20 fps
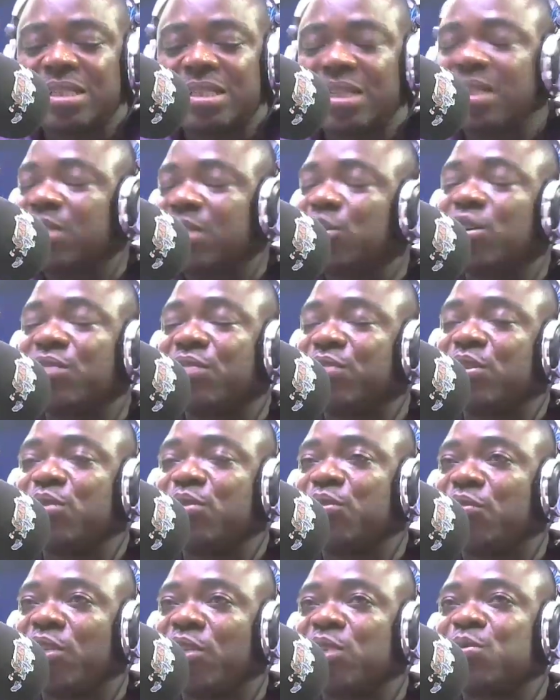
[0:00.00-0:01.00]
She did not even
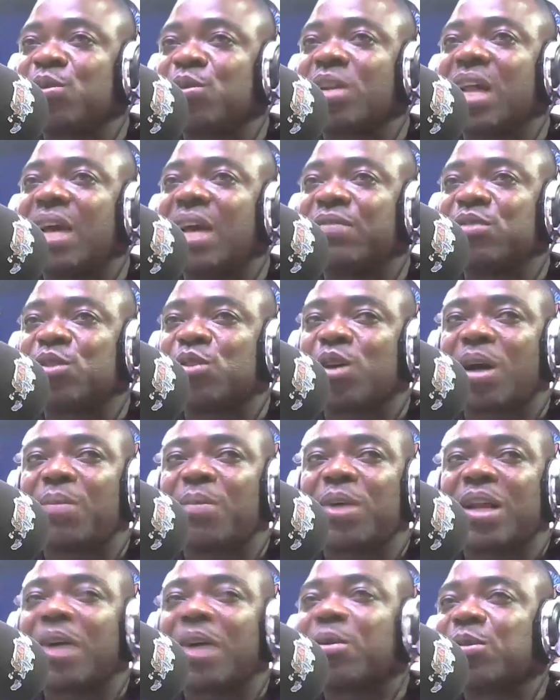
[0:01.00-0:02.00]
do Facebook Live to talk
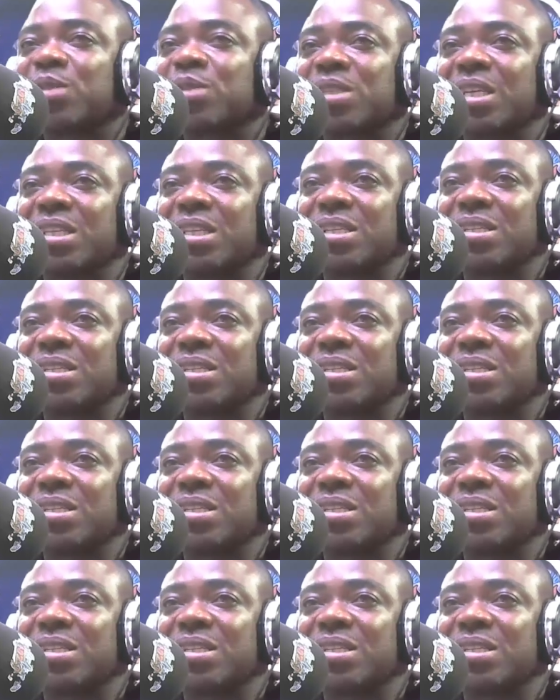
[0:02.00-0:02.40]
about that concert.